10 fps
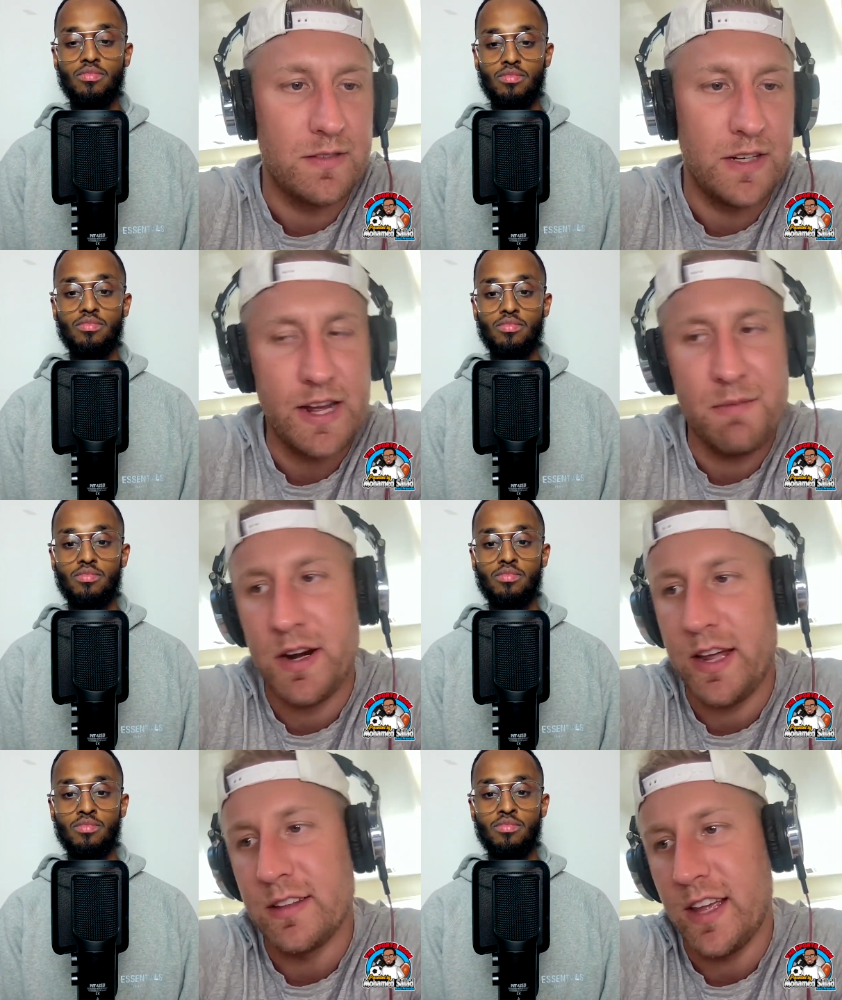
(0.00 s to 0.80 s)
Speaker 1: He's got money
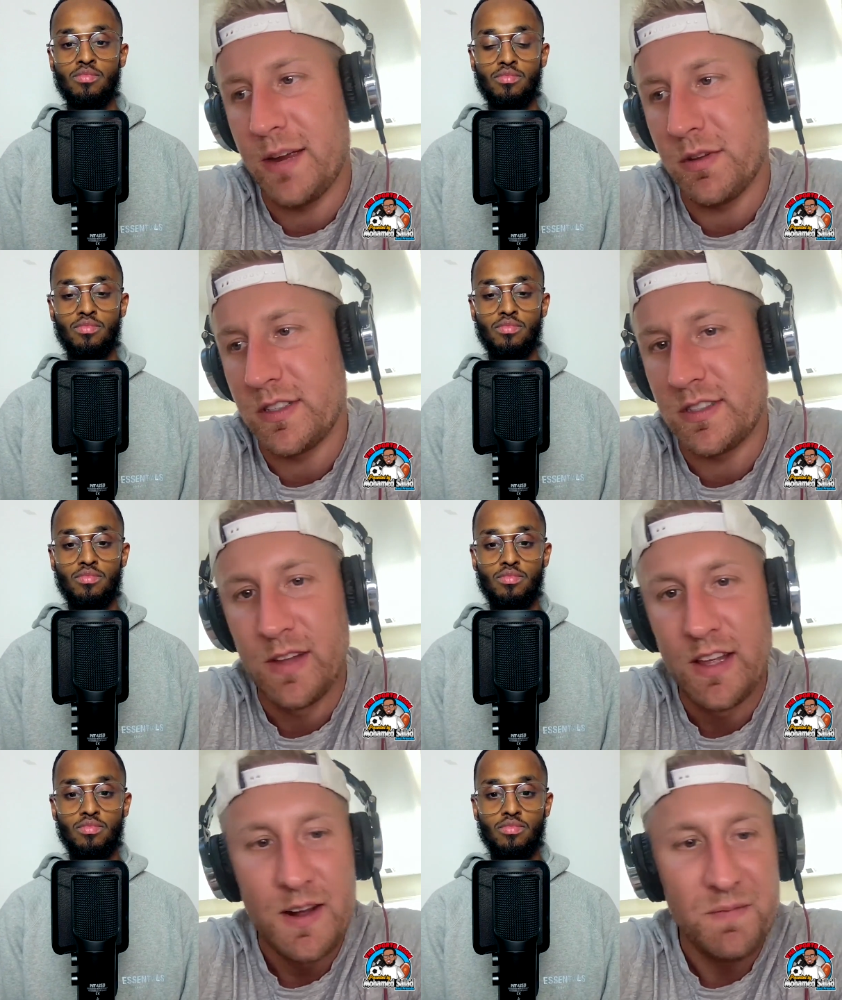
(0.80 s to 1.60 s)
on the table. This
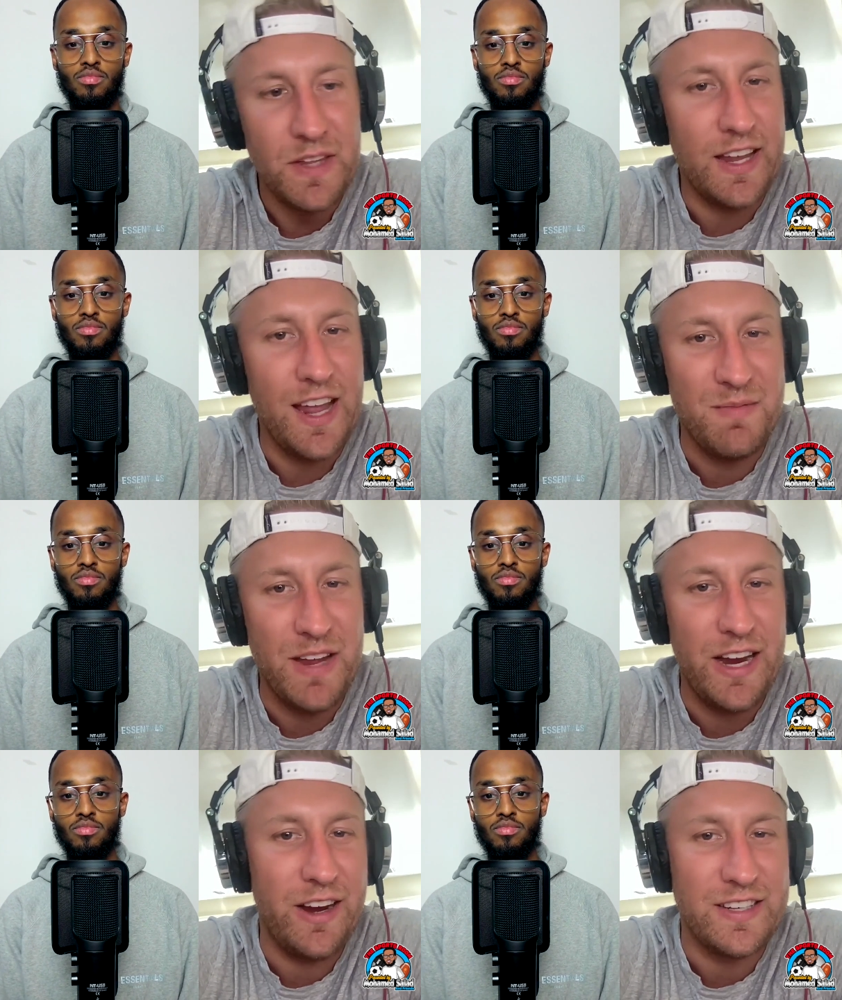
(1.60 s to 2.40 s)
he came
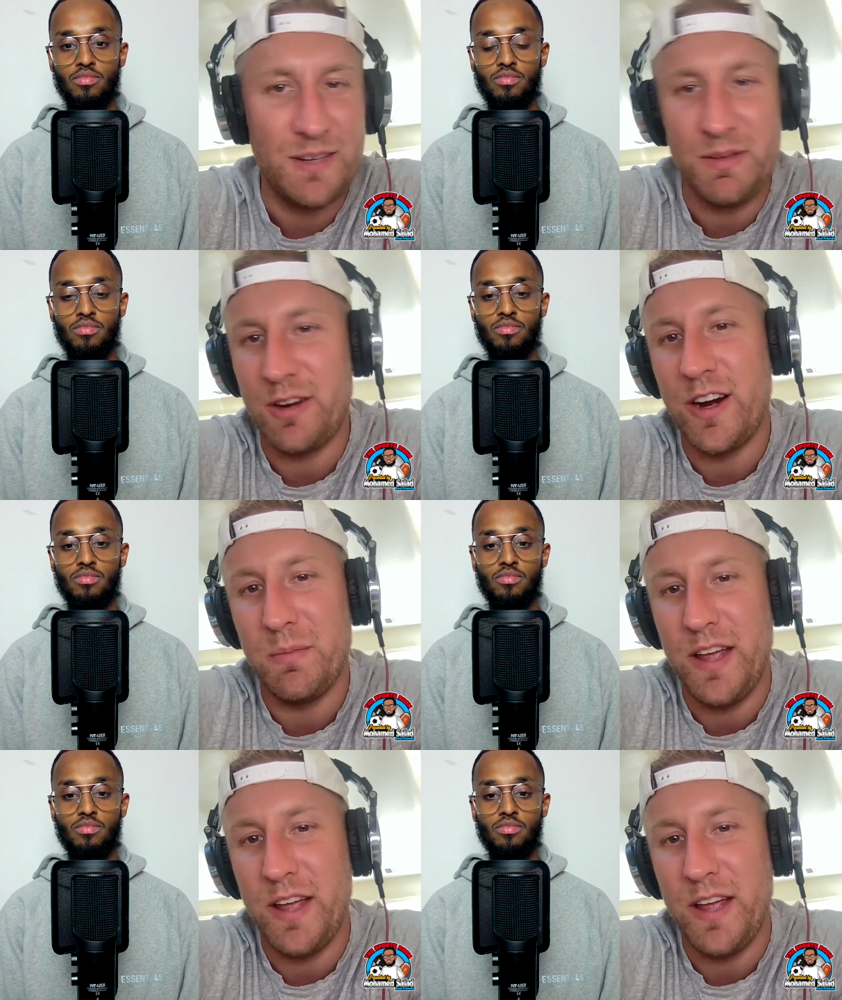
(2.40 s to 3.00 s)
here. He seemed incredibly